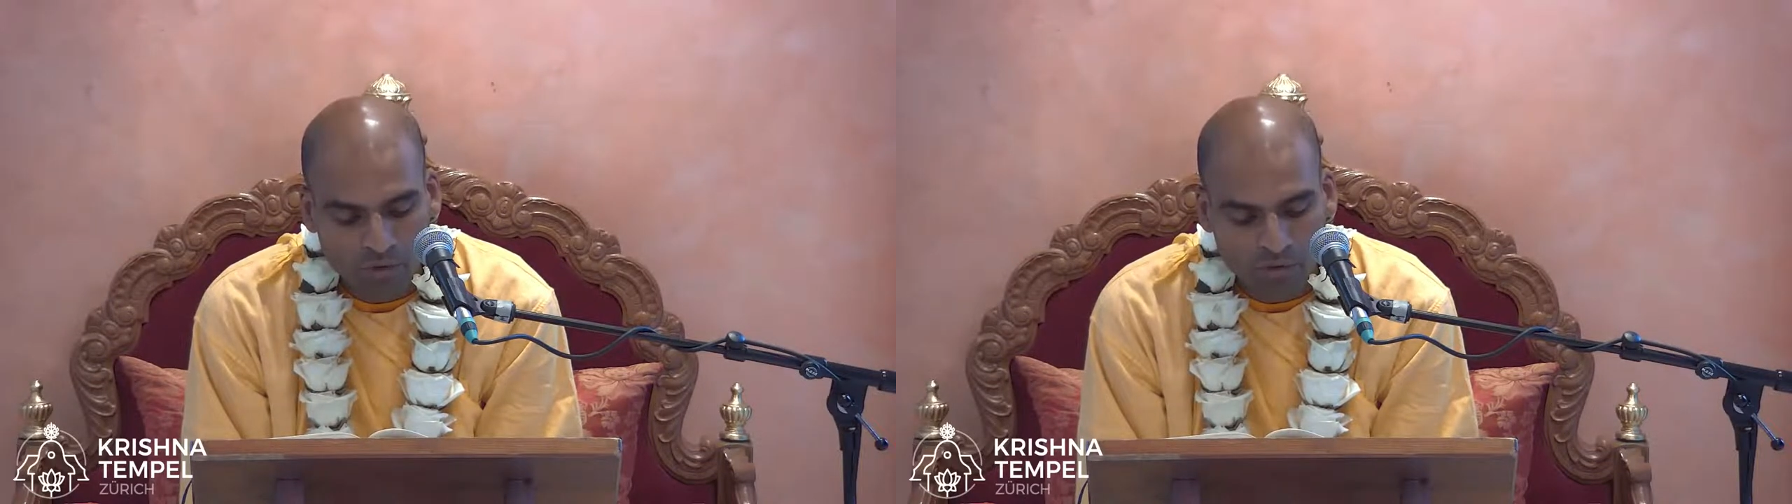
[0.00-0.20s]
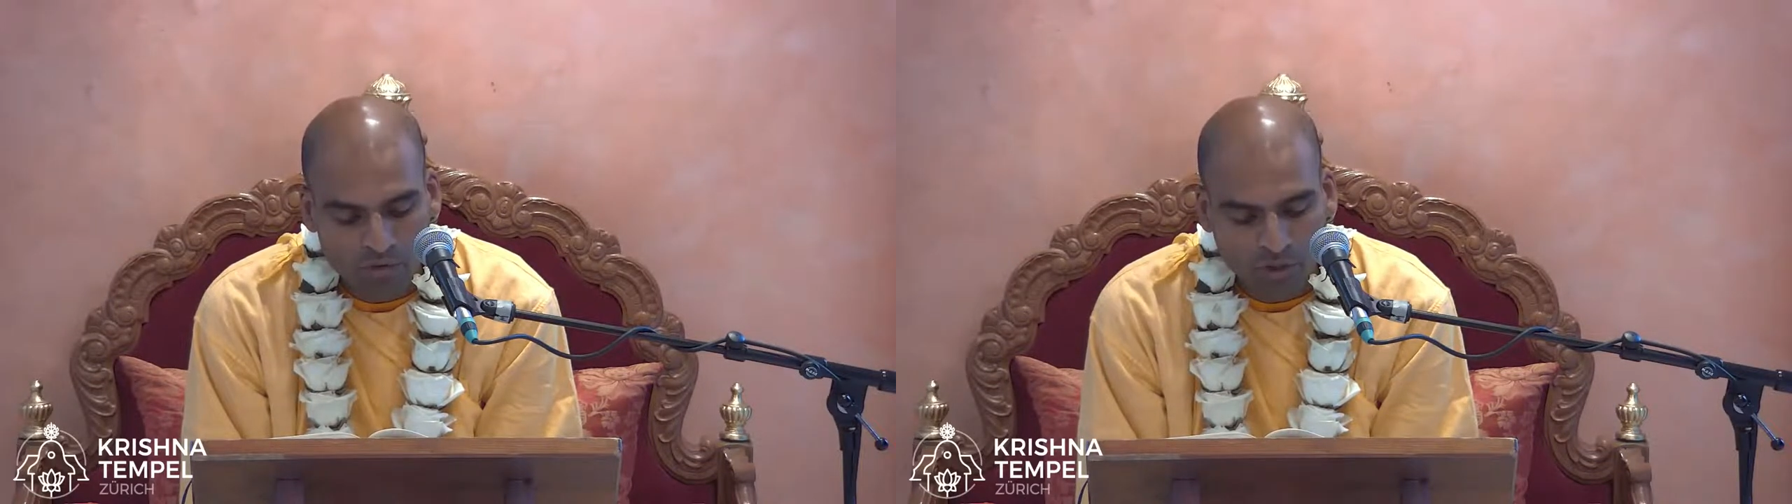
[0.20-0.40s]

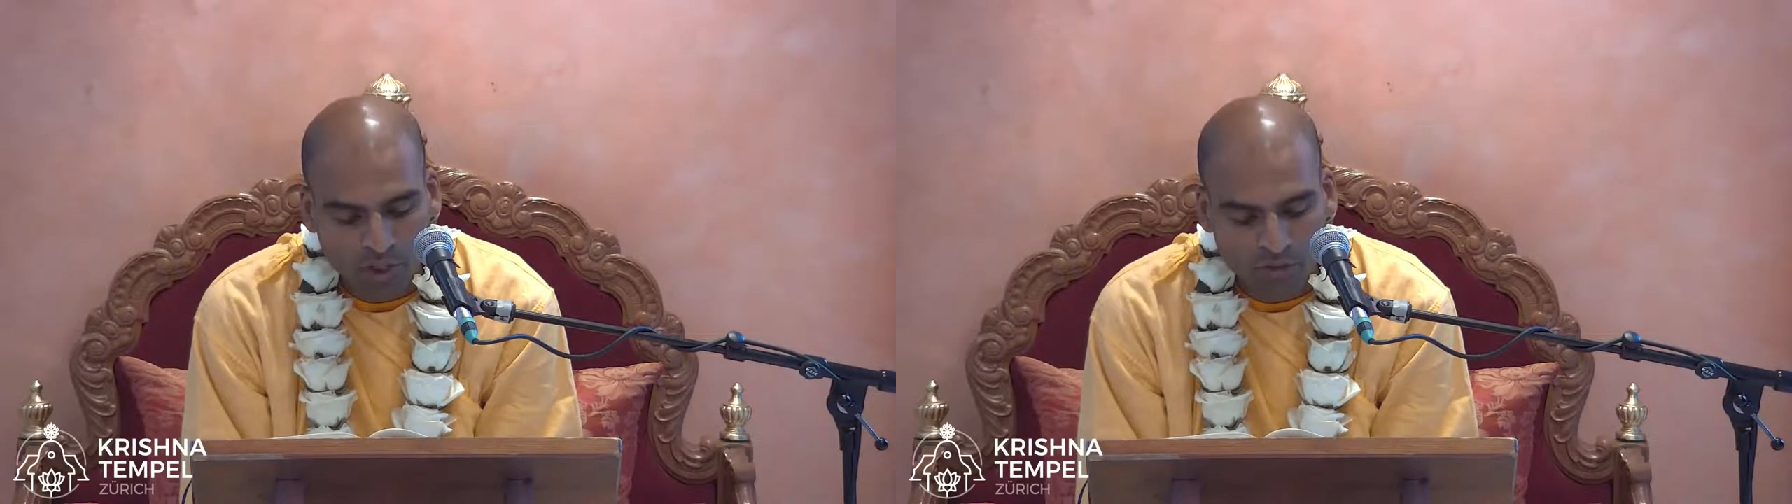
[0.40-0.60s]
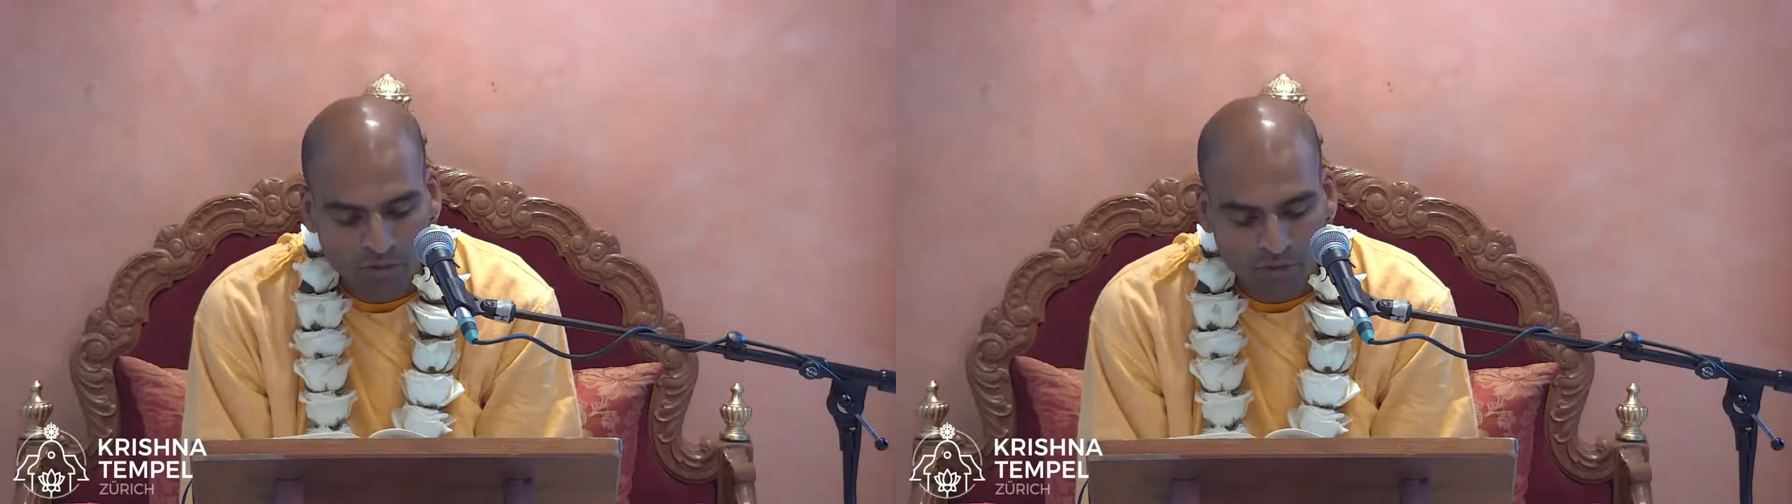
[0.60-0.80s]

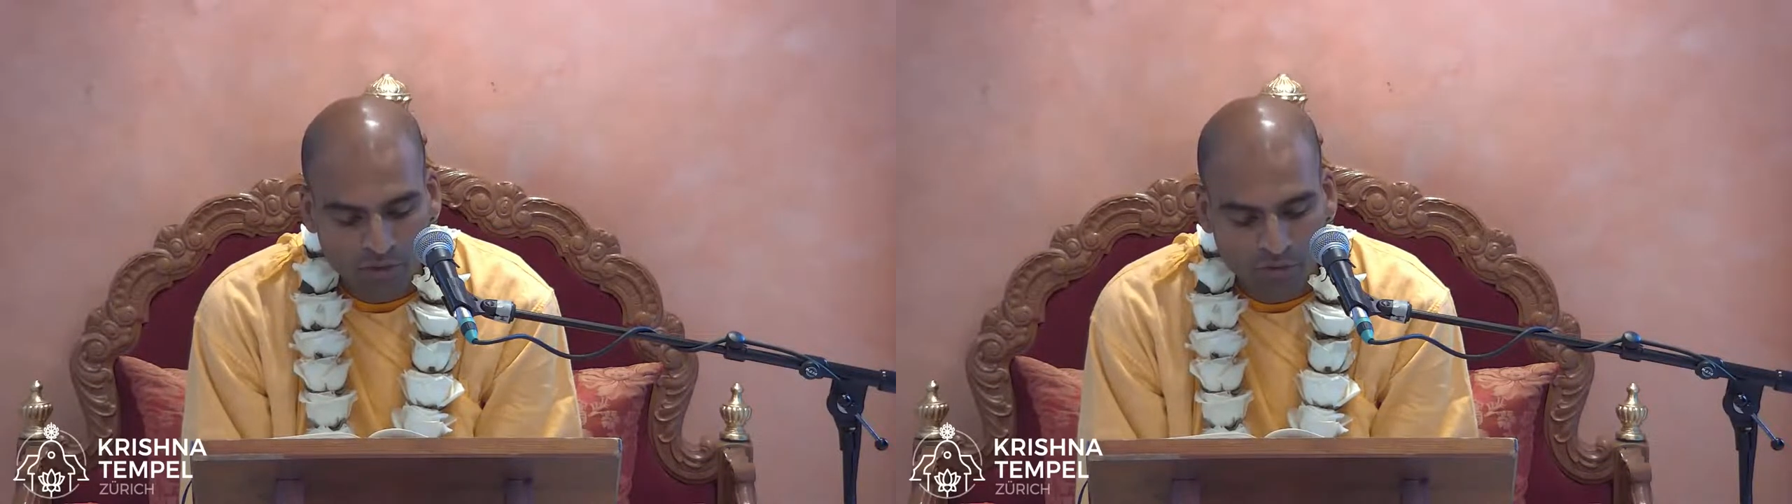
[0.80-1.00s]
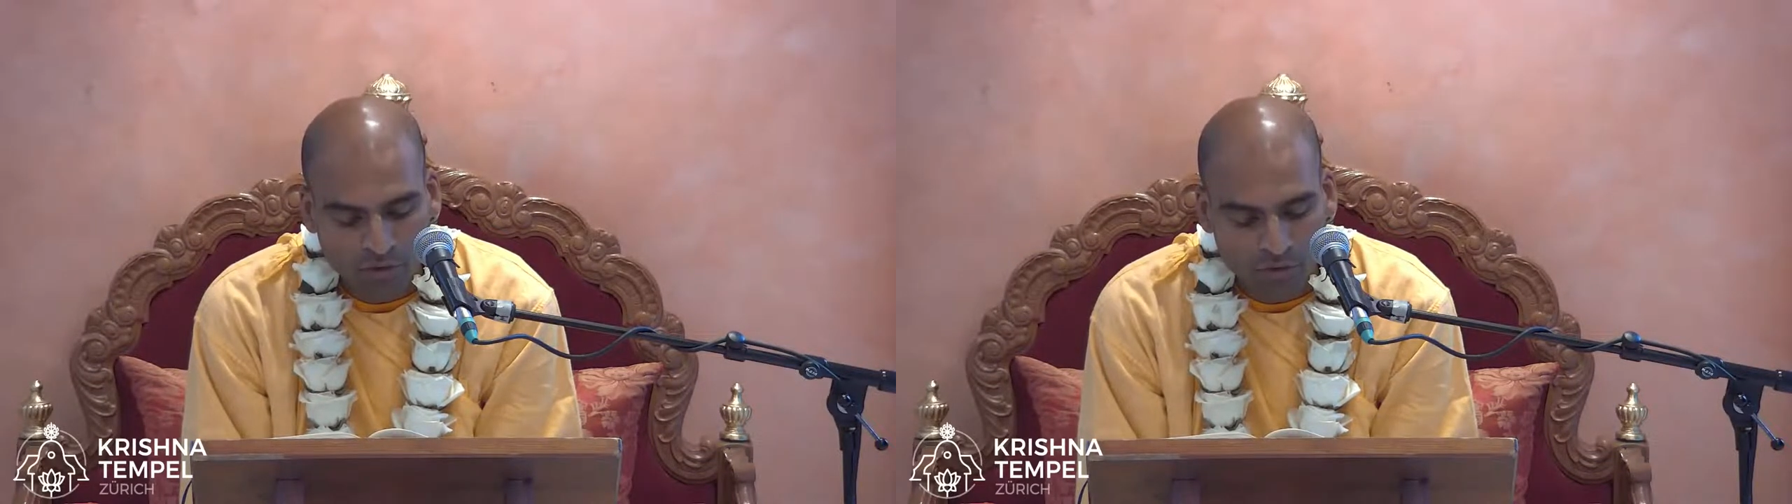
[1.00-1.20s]

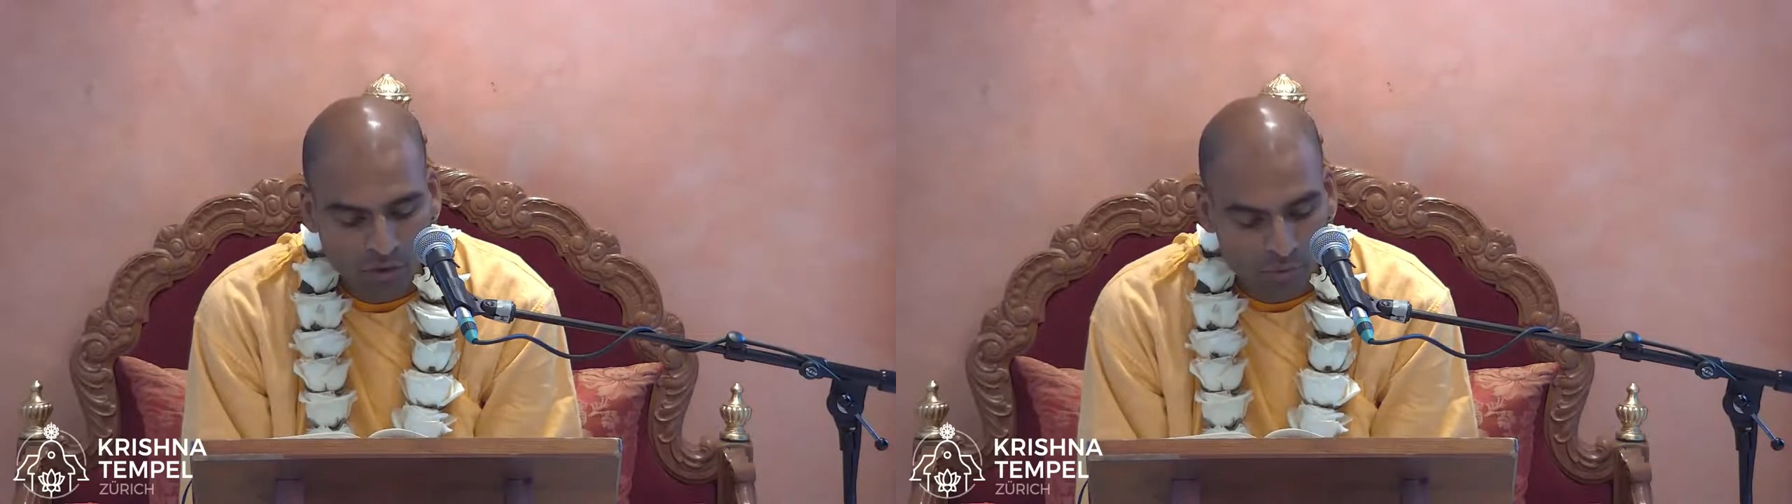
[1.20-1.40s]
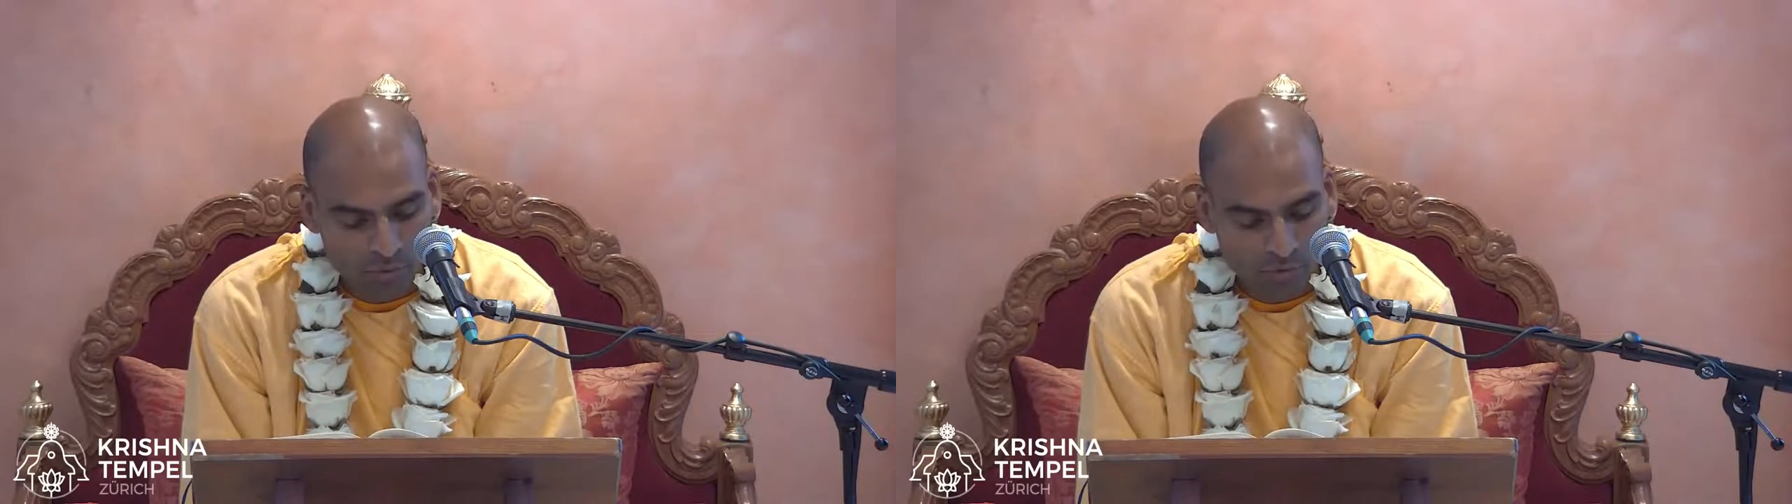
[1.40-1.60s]
society
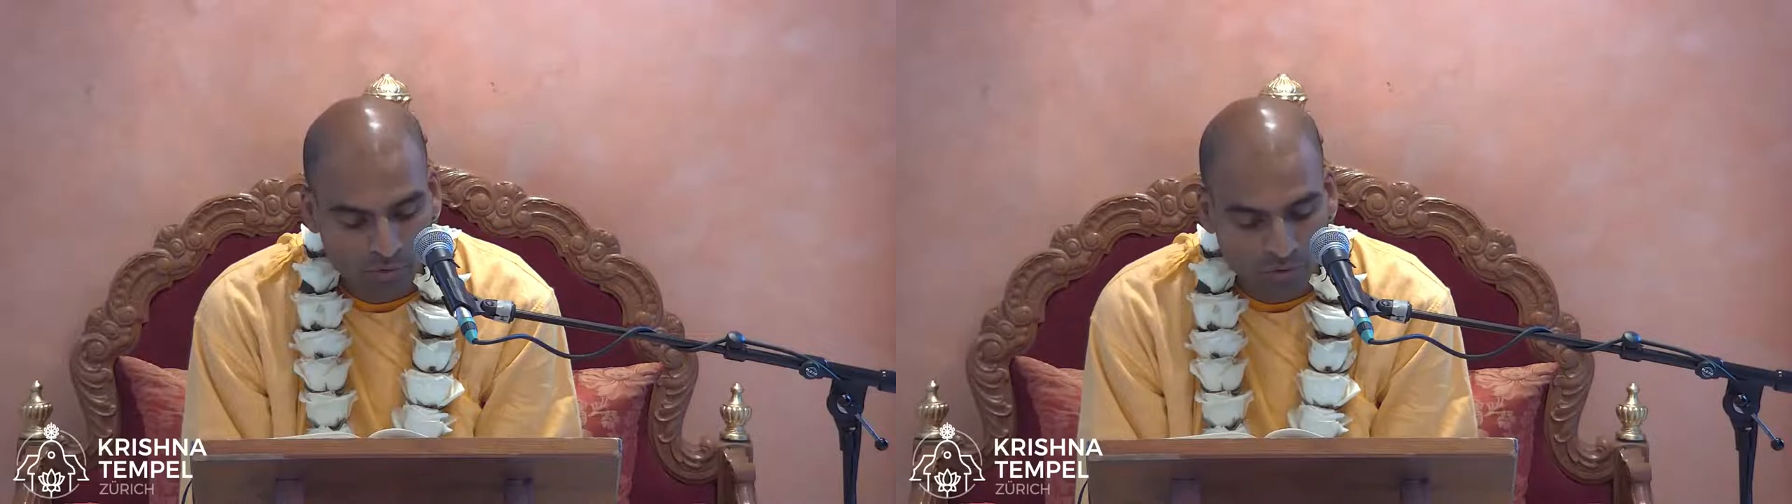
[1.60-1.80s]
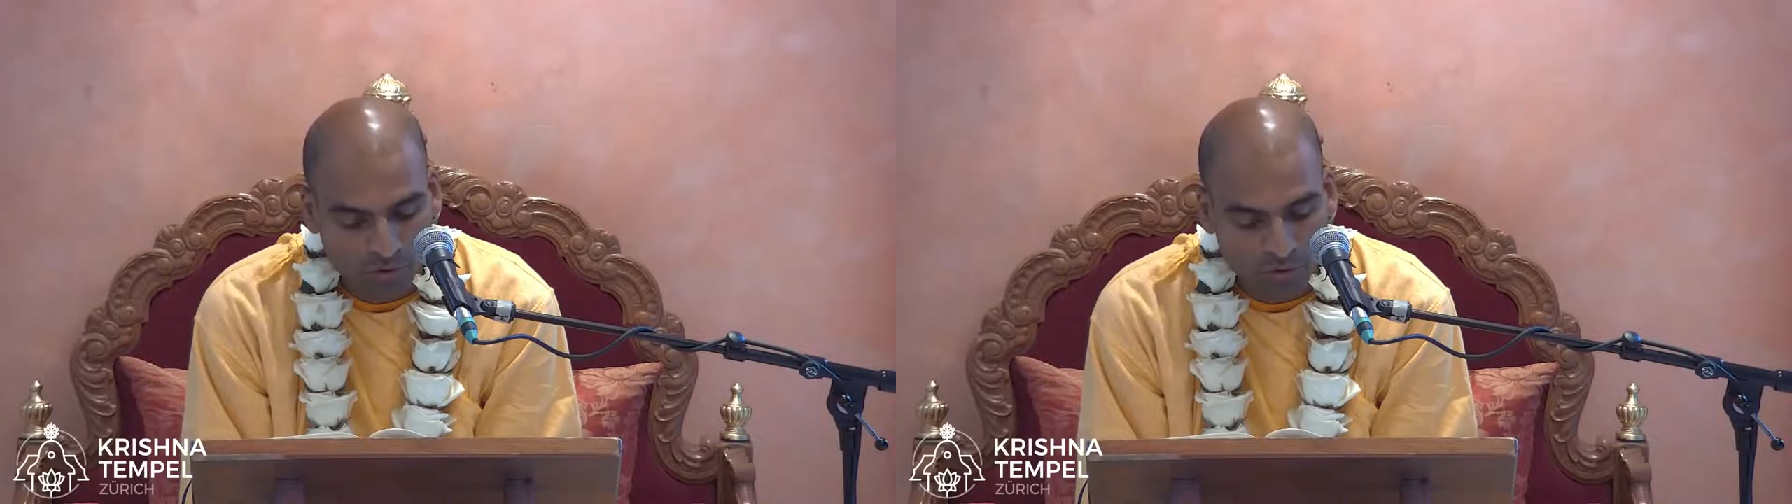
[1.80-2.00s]

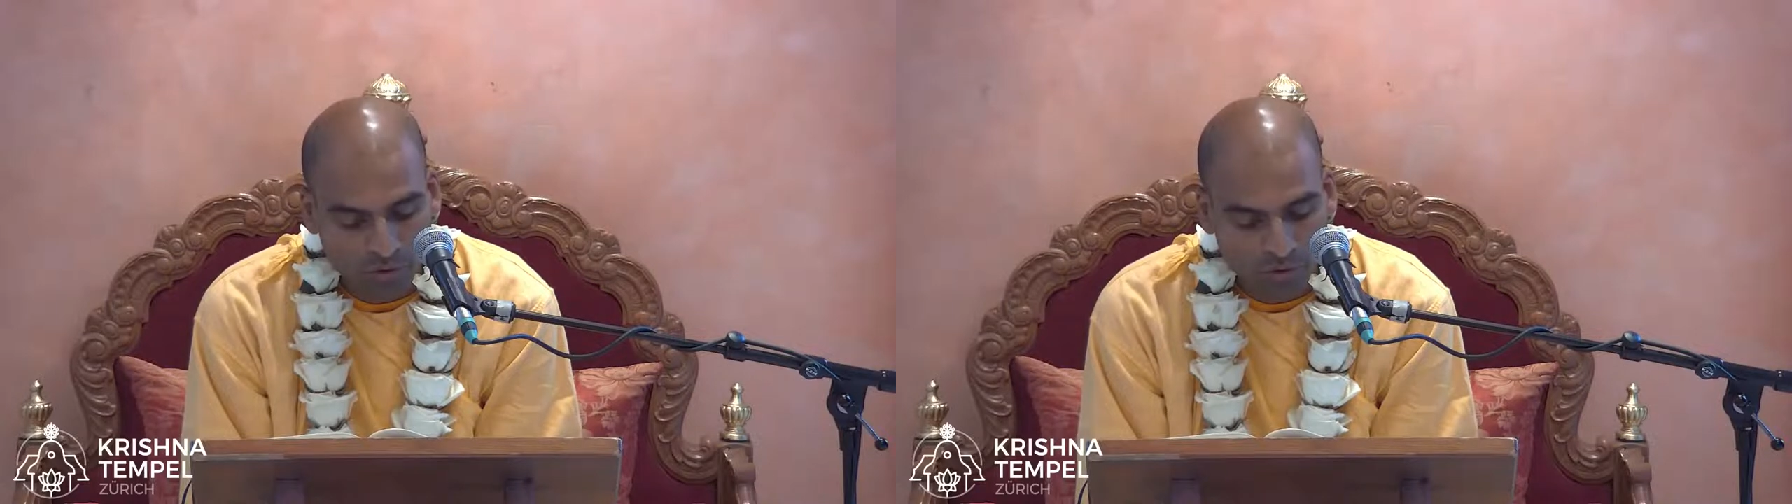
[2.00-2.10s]
results.